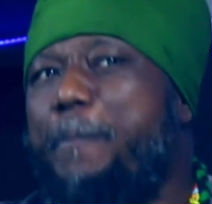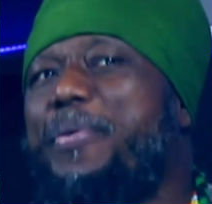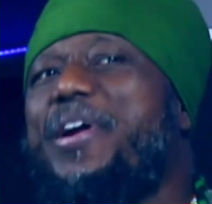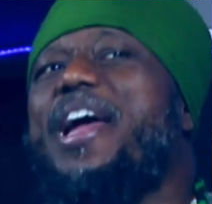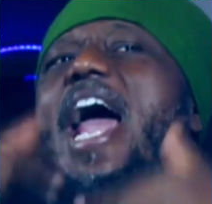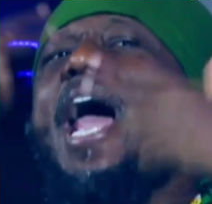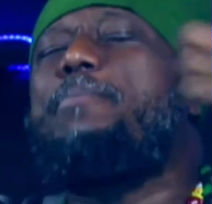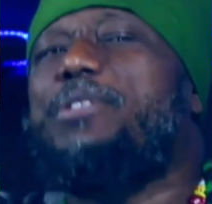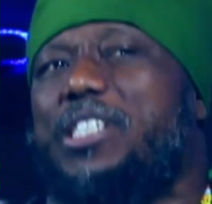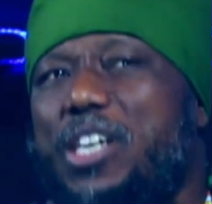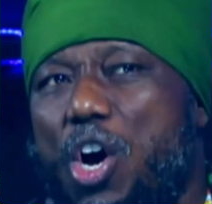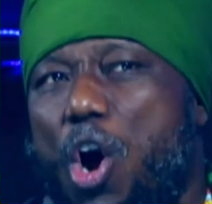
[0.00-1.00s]

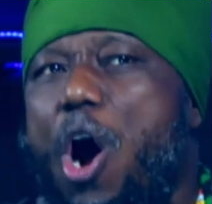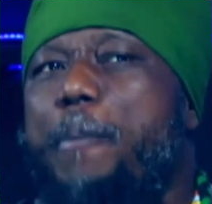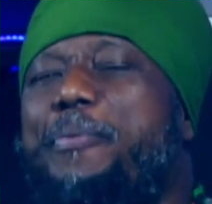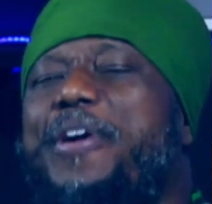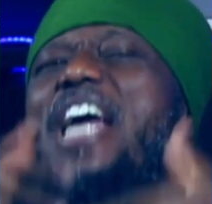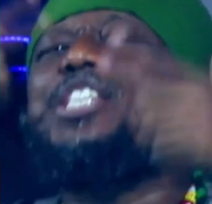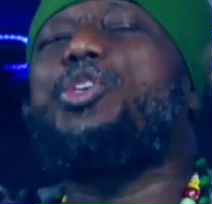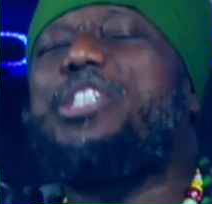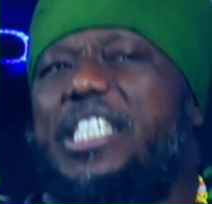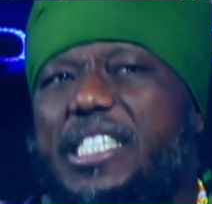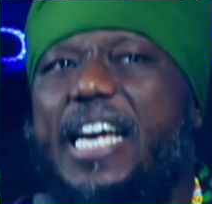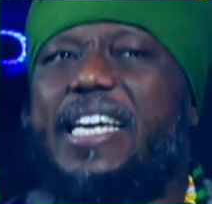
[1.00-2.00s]
preempt or
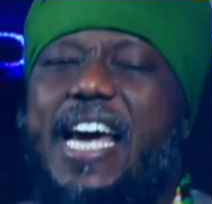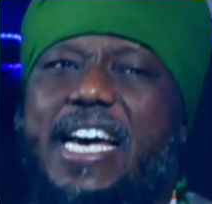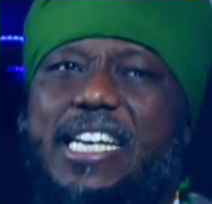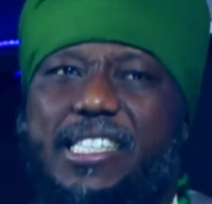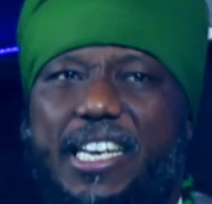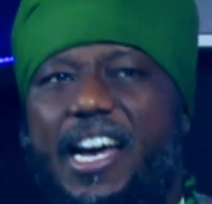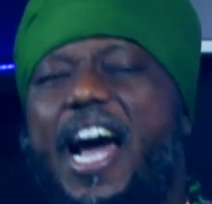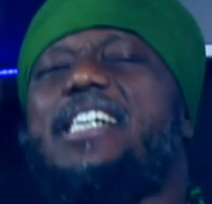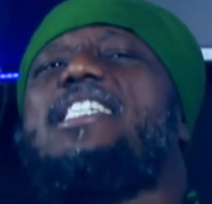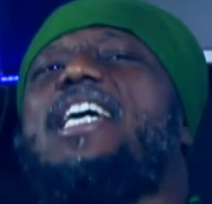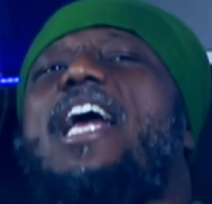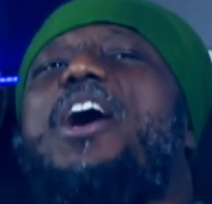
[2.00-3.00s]
prejudice the case and
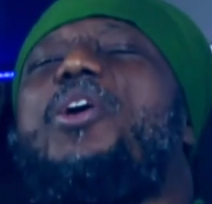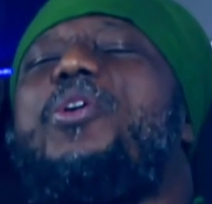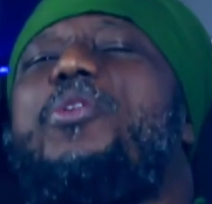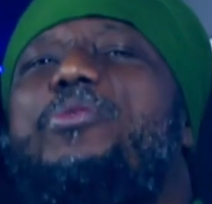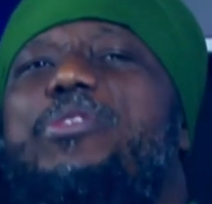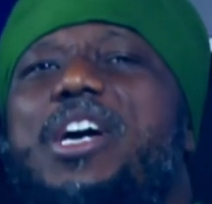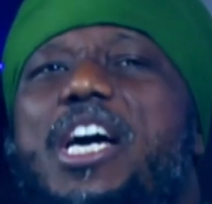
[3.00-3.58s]
say that, oh,